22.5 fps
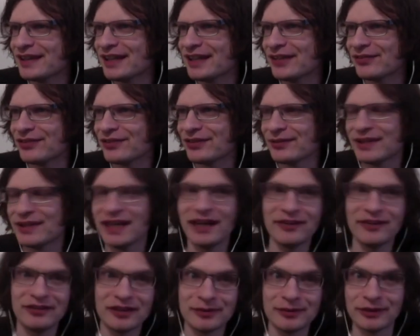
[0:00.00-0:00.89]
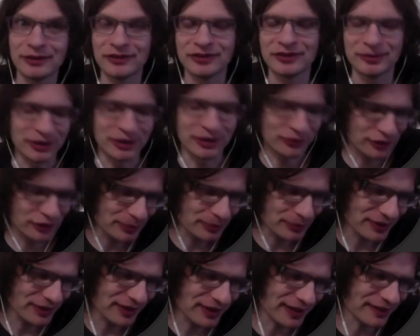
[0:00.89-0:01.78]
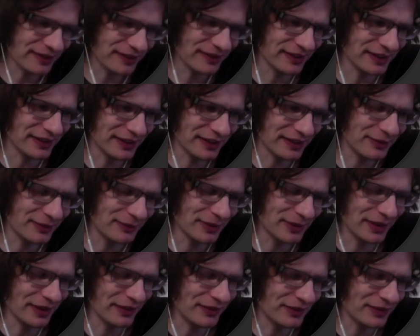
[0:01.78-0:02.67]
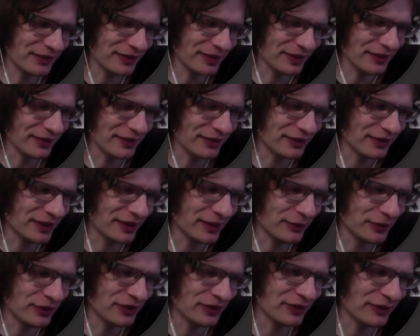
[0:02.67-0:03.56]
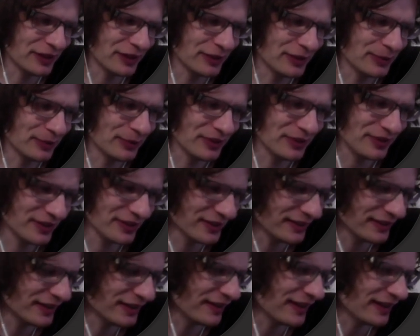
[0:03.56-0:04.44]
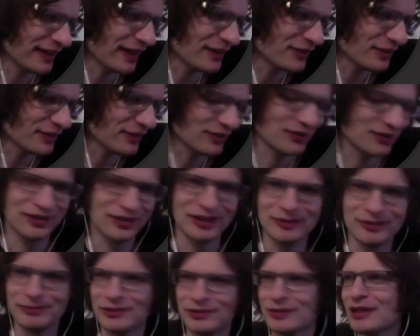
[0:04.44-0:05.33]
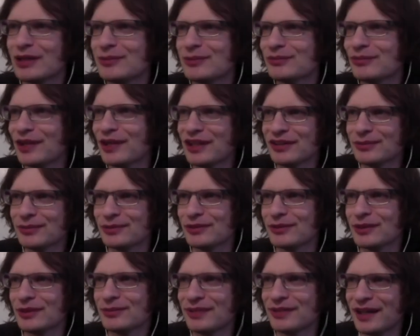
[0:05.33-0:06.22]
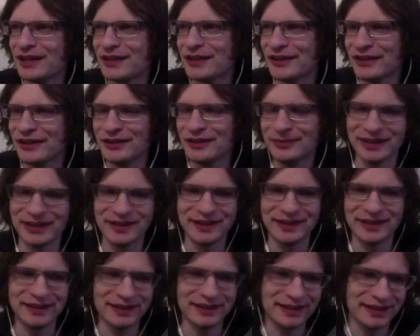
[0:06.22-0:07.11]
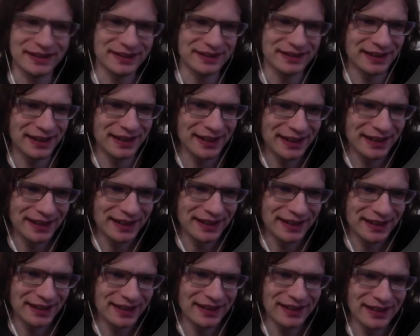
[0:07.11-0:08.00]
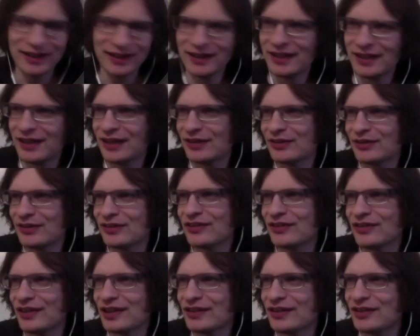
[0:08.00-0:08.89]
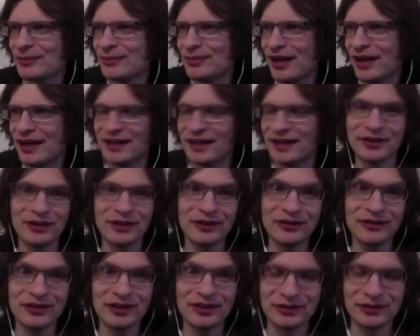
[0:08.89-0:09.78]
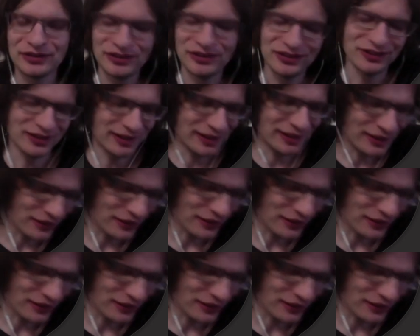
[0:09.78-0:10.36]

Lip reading: after cancelling most of my trip and being stuck at San Francisco airport at the gate waiting to board my plane home, I decided to buy another console for shits and